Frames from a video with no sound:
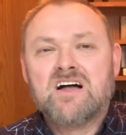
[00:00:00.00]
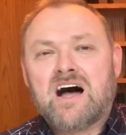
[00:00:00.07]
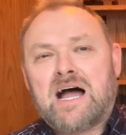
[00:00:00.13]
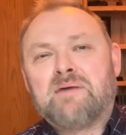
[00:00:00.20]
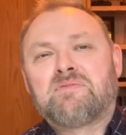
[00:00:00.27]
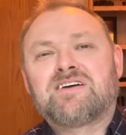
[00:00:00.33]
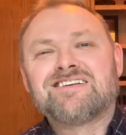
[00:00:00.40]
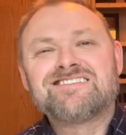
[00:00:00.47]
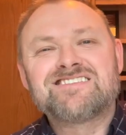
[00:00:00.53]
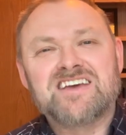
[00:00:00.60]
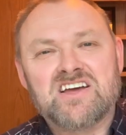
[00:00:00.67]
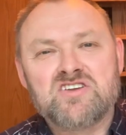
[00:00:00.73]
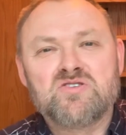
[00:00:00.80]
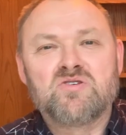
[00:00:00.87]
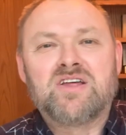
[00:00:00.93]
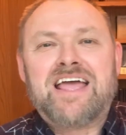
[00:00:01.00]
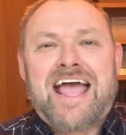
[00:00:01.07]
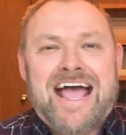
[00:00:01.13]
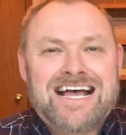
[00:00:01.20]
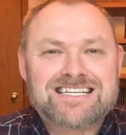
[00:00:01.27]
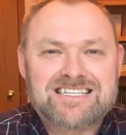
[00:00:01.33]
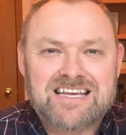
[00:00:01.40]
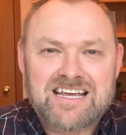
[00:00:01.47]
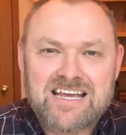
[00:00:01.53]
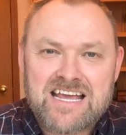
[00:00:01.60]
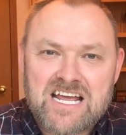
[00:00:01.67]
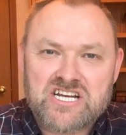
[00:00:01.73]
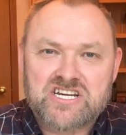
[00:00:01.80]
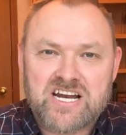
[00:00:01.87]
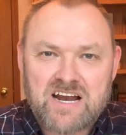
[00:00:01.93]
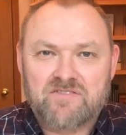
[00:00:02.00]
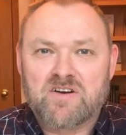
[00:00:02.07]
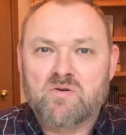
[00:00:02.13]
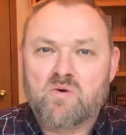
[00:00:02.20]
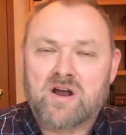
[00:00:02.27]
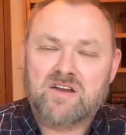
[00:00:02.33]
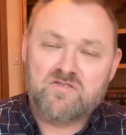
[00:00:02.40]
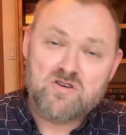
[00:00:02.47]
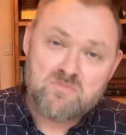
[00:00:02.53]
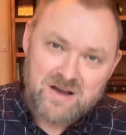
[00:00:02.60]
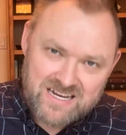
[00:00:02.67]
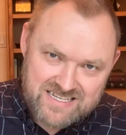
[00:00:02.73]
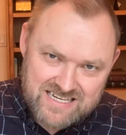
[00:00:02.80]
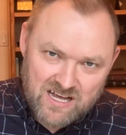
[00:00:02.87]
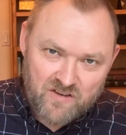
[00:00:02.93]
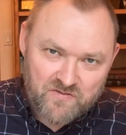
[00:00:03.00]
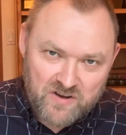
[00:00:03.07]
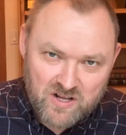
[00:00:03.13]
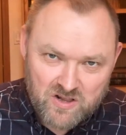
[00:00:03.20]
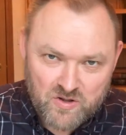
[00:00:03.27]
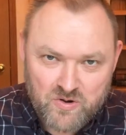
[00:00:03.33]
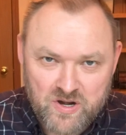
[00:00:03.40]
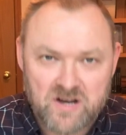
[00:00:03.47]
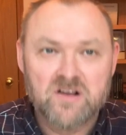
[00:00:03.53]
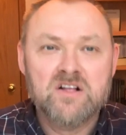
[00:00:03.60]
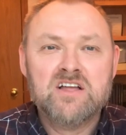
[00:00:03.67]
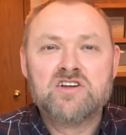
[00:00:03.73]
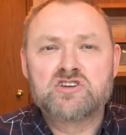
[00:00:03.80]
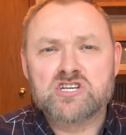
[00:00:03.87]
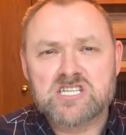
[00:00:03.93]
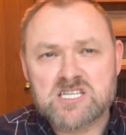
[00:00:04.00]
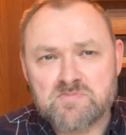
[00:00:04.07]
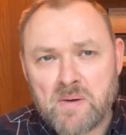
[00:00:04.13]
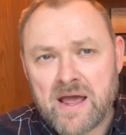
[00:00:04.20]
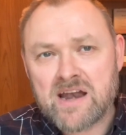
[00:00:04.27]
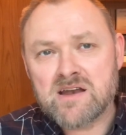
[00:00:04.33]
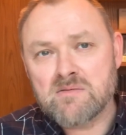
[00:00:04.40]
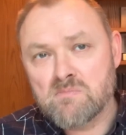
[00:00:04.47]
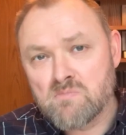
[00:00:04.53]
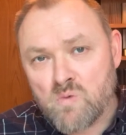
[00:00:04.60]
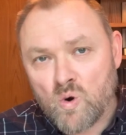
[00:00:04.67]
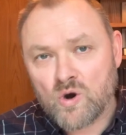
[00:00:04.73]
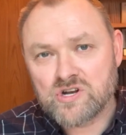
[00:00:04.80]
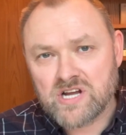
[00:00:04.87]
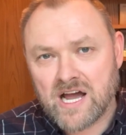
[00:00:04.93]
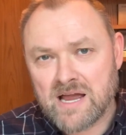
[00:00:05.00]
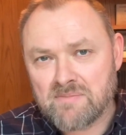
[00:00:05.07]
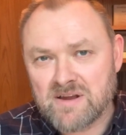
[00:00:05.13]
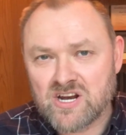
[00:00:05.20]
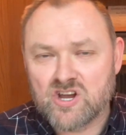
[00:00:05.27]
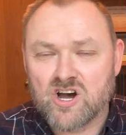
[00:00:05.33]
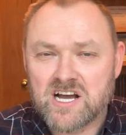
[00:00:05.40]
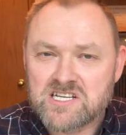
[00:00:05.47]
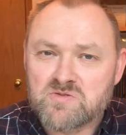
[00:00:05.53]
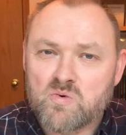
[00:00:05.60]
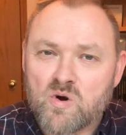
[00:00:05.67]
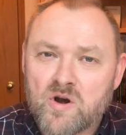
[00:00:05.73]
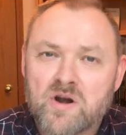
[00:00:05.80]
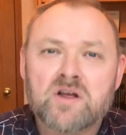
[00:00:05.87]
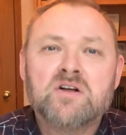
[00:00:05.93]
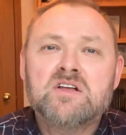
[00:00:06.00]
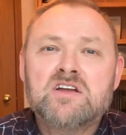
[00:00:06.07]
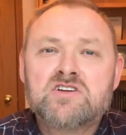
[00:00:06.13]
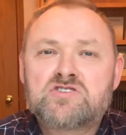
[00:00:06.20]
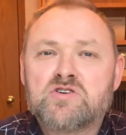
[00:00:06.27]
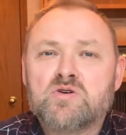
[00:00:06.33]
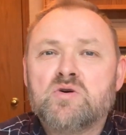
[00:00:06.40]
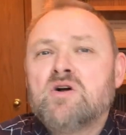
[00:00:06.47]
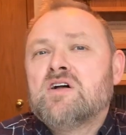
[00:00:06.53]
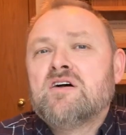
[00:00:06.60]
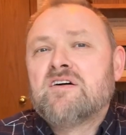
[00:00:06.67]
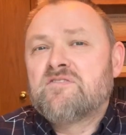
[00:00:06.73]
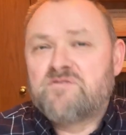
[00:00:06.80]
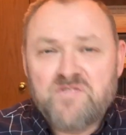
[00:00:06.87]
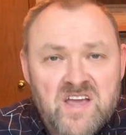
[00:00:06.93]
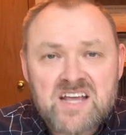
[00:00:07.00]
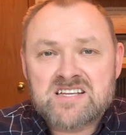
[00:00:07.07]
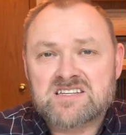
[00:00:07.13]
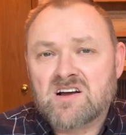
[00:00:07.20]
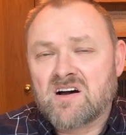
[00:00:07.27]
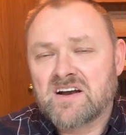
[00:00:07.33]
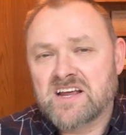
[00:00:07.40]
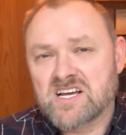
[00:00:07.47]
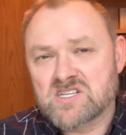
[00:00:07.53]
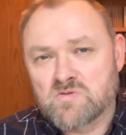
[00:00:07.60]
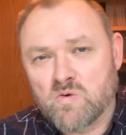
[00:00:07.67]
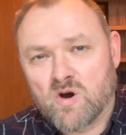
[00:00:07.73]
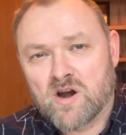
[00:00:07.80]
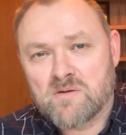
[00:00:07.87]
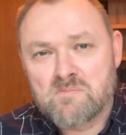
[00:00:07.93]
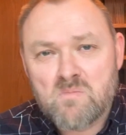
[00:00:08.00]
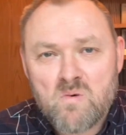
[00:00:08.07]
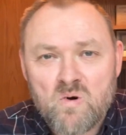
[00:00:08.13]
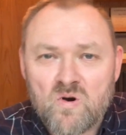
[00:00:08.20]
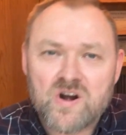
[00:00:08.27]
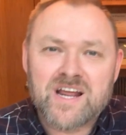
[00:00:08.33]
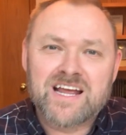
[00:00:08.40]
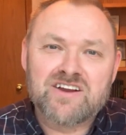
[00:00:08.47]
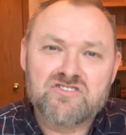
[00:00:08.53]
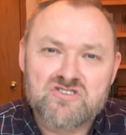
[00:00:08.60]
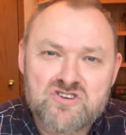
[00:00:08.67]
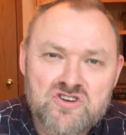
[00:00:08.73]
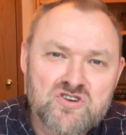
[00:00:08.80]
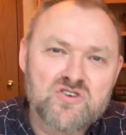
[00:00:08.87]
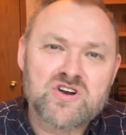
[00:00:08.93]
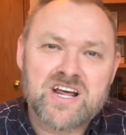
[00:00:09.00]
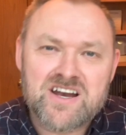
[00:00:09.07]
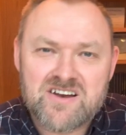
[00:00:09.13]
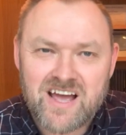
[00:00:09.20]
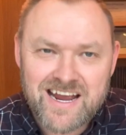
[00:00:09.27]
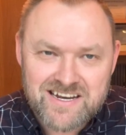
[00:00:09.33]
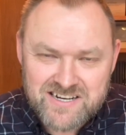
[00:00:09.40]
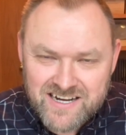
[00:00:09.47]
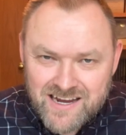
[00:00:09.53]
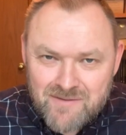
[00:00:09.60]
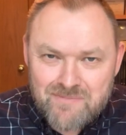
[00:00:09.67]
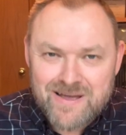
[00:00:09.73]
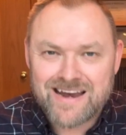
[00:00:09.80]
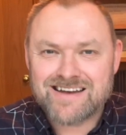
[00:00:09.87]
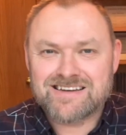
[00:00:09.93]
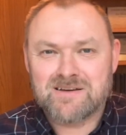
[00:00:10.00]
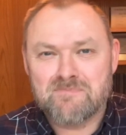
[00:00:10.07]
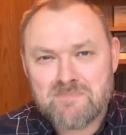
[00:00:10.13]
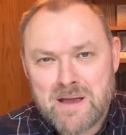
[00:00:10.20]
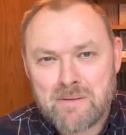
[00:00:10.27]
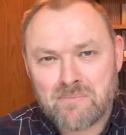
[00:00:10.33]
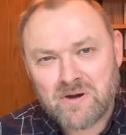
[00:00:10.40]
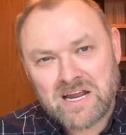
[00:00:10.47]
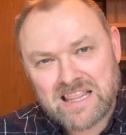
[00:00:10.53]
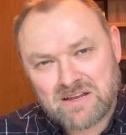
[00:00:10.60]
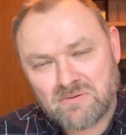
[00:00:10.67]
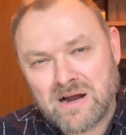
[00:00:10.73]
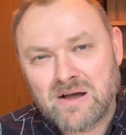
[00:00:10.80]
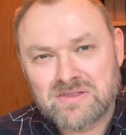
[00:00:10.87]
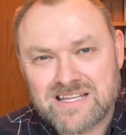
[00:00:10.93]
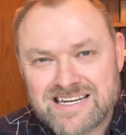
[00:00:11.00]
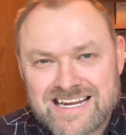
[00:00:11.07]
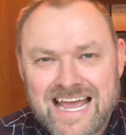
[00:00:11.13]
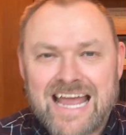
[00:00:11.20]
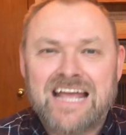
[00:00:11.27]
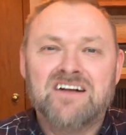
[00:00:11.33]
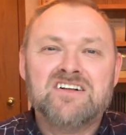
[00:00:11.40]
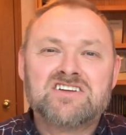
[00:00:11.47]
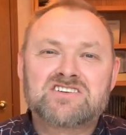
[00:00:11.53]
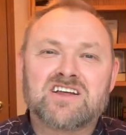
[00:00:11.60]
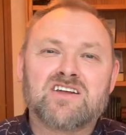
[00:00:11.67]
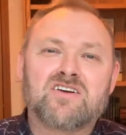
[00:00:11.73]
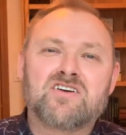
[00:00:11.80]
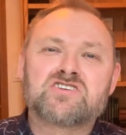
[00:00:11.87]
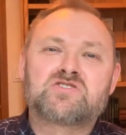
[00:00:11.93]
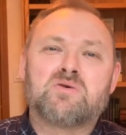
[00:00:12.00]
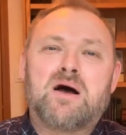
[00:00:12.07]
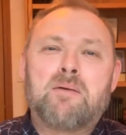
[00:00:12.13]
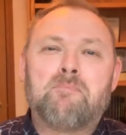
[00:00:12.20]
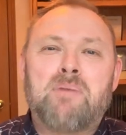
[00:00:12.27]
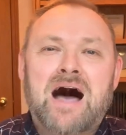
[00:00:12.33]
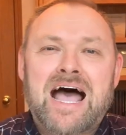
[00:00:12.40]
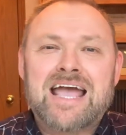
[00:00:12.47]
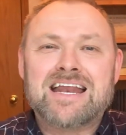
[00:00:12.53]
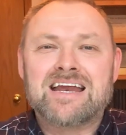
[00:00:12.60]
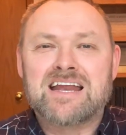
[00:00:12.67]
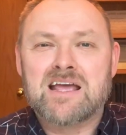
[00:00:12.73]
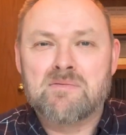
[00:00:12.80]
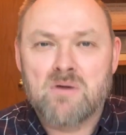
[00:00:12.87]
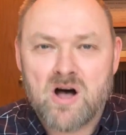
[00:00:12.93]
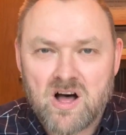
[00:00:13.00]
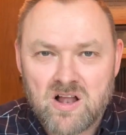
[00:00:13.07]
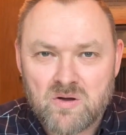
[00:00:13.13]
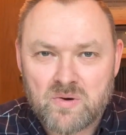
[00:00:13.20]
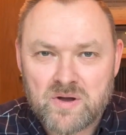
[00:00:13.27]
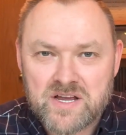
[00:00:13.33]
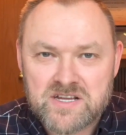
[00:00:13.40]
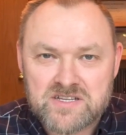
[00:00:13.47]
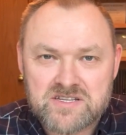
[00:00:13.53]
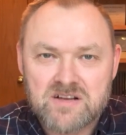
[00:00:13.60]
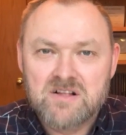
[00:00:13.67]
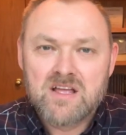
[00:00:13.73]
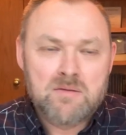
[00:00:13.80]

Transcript: I'm continually asking each and every one of you, myself included, to spend more time in God's Word, to Feast on his word morning, noon, and night, to commit it to memory throughout the day, to learn to abide in him always.